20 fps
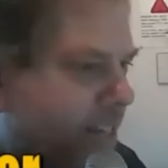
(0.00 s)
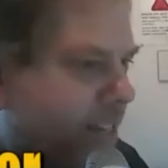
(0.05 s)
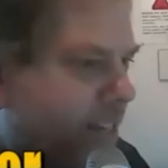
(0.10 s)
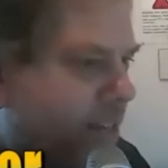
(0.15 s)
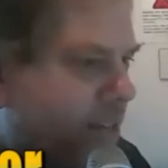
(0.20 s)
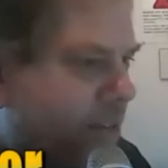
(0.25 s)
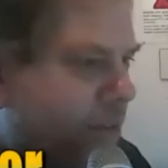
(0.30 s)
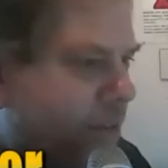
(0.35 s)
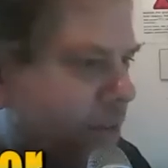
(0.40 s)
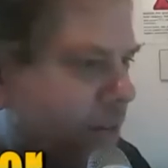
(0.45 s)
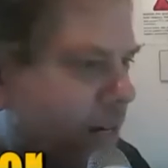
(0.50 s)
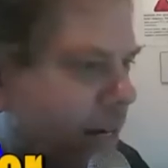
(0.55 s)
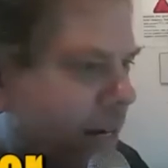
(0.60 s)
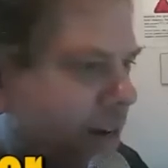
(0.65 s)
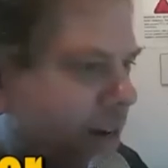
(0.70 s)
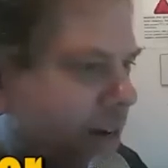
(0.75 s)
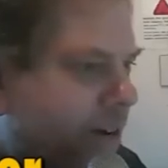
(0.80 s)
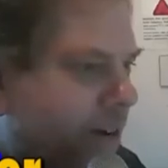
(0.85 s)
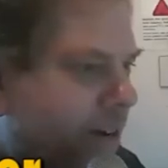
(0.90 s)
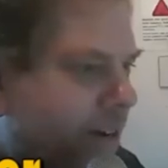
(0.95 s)
You were in
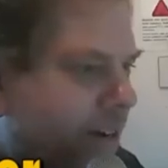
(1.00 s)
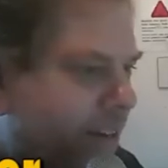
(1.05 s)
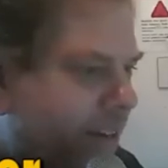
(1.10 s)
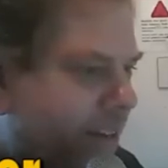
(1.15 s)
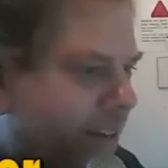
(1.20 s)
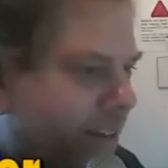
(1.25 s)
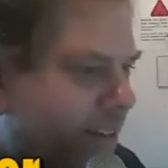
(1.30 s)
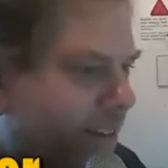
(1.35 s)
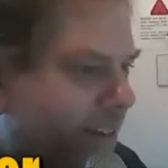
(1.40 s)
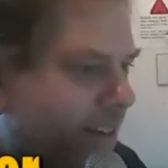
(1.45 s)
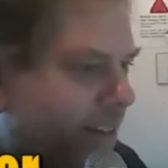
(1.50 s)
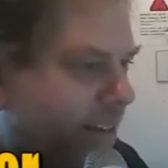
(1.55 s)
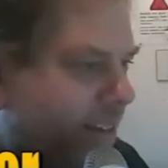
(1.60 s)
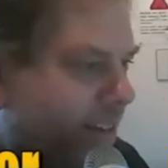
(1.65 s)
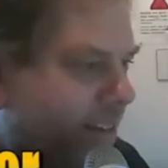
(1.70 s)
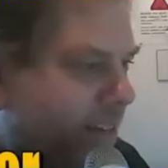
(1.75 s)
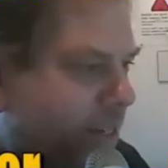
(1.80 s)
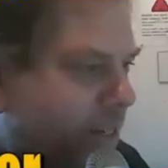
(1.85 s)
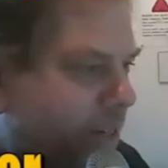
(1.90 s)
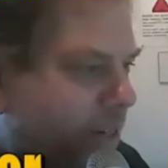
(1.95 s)
here
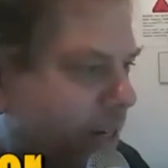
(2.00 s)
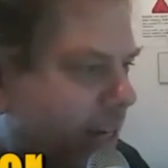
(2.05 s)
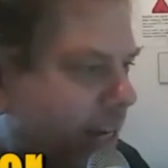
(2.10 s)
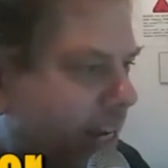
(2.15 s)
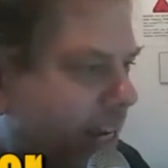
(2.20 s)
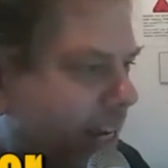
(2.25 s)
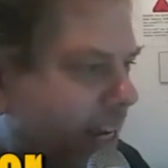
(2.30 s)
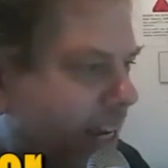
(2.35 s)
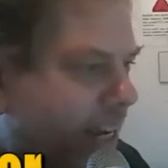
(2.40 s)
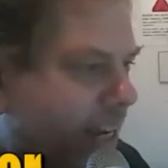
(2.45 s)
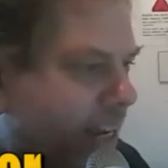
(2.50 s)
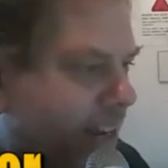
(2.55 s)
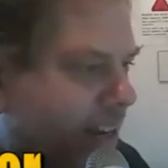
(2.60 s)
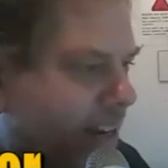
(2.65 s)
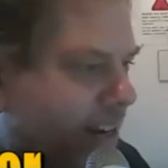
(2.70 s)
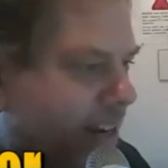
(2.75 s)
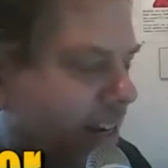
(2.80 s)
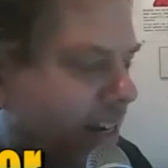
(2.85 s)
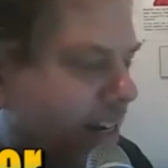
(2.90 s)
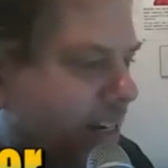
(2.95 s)
yesterday, and
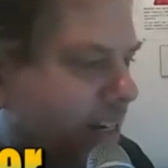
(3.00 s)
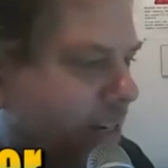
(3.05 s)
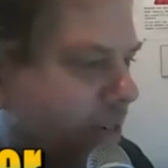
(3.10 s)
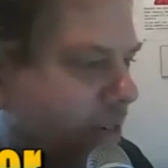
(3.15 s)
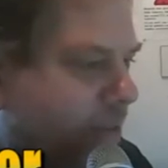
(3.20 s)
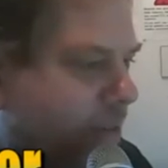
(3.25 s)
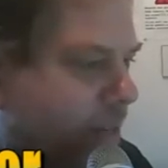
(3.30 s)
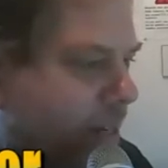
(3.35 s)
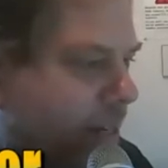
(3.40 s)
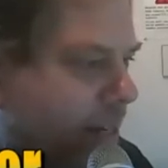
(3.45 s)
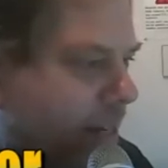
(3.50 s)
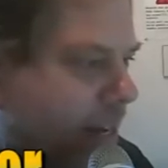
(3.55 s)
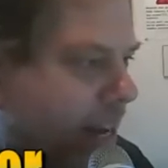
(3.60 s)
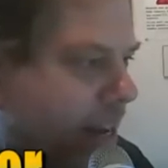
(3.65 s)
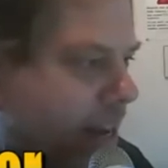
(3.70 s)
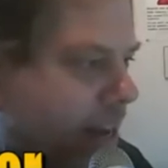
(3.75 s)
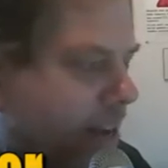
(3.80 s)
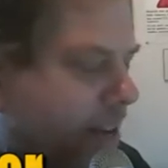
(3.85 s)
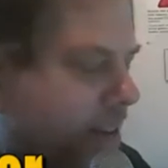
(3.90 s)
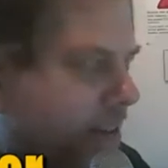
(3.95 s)
I guess you had
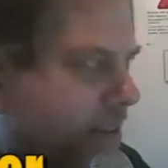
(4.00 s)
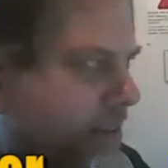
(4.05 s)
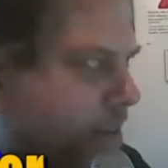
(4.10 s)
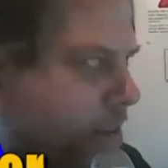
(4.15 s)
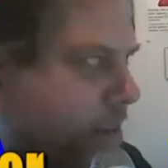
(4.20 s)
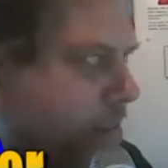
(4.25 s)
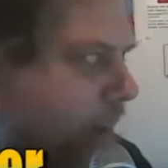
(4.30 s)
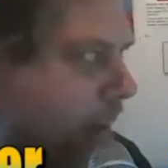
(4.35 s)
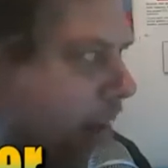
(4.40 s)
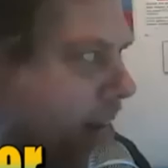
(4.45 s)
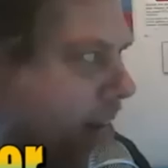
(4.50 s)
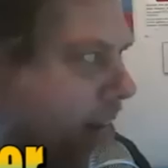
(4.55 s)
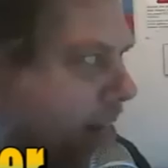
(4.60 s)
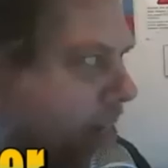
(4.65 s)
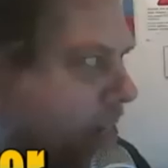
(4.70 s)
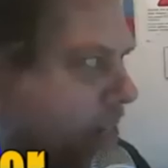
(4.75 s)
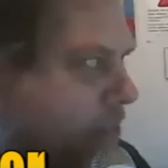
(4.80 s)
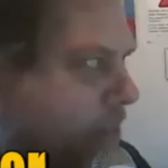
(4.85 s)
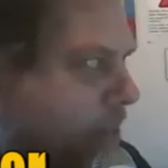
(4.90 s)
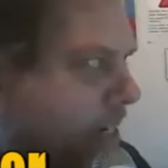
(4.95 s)
a bad
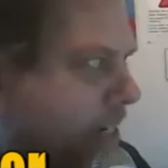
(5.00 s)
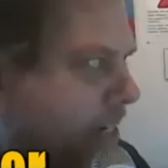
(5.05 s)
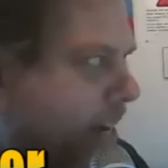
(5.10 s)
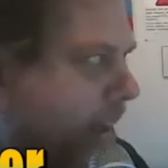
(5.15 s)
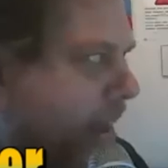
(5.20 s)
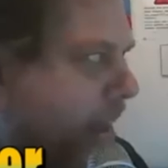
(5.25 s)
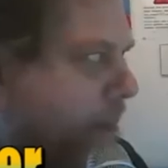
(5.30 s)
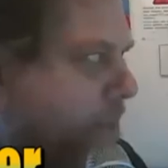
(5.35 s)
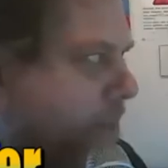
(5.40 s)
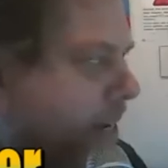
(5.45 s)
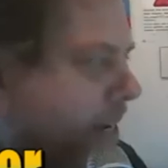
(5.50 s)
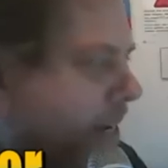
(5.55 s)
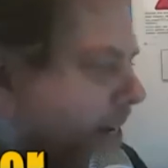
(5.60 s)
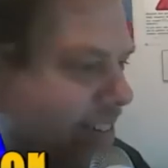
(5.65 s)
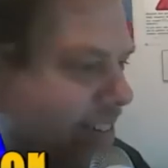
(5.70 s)
situation happen.